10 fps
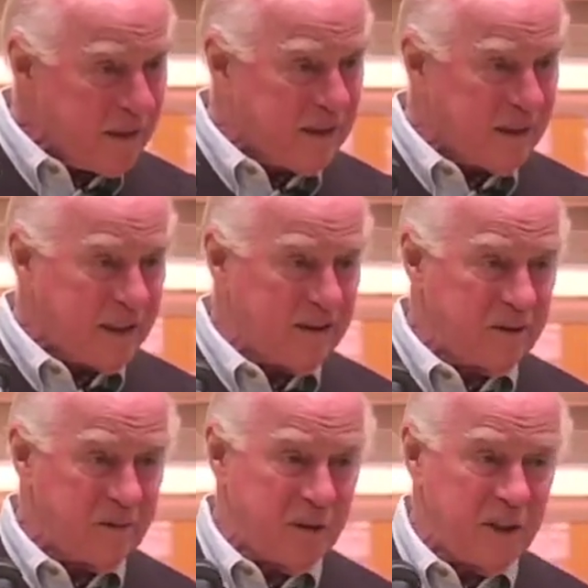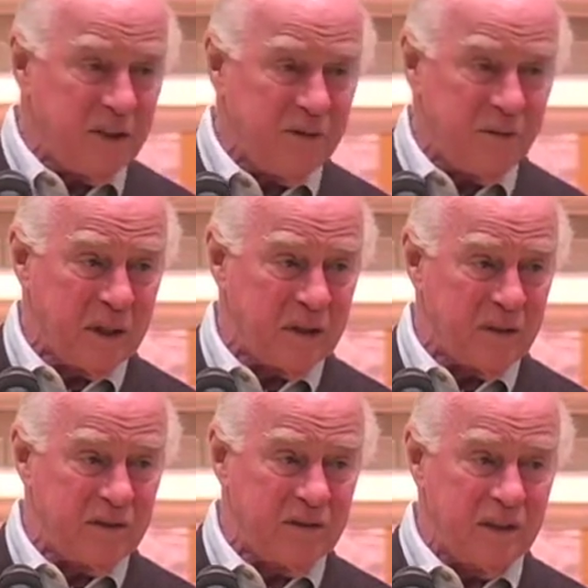That's the meaning of
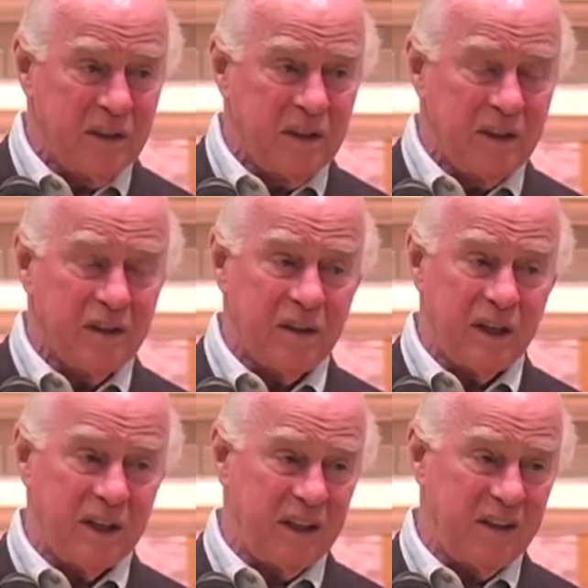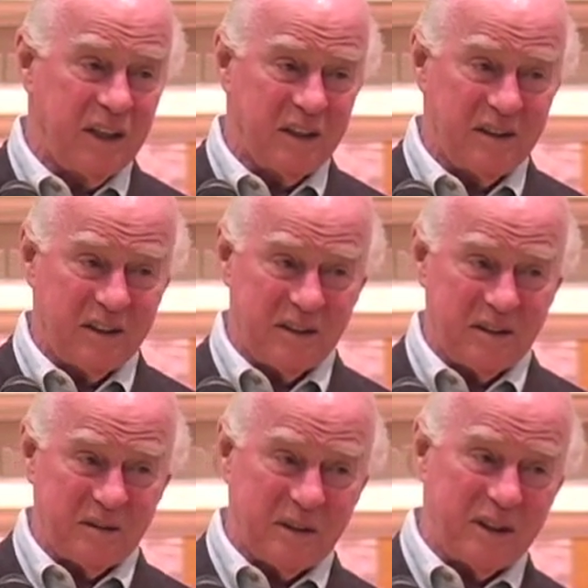marriage. You're not in there just
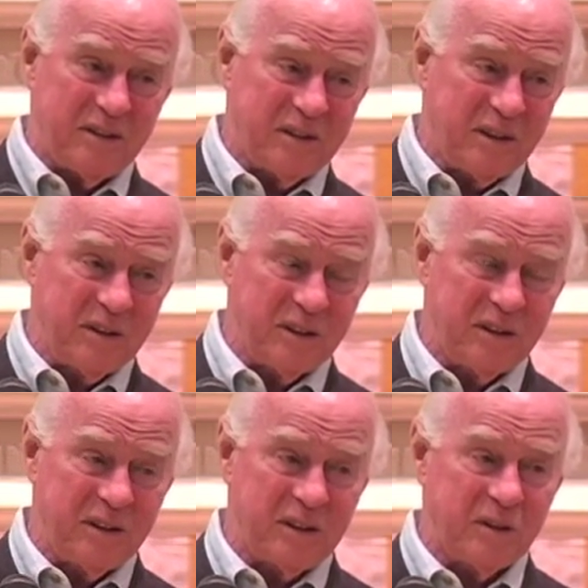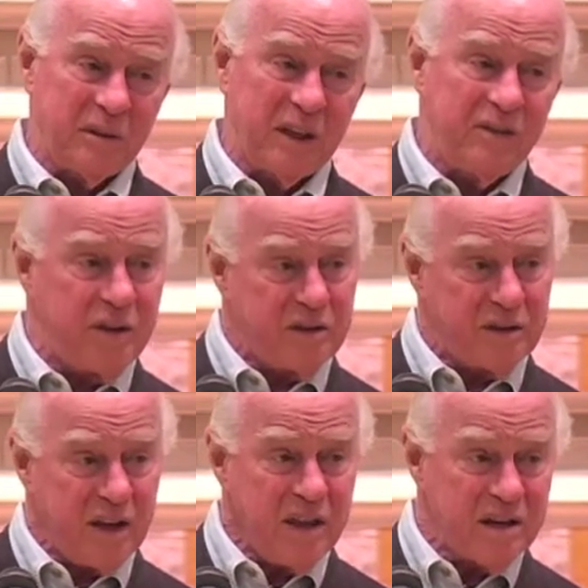to raise children. You're to raise each
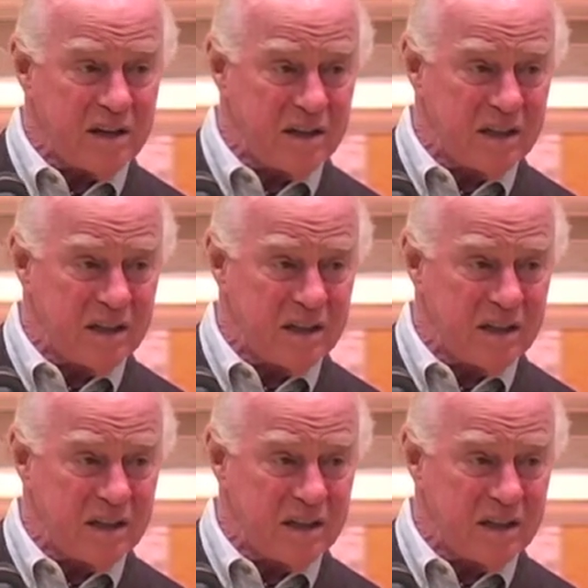other.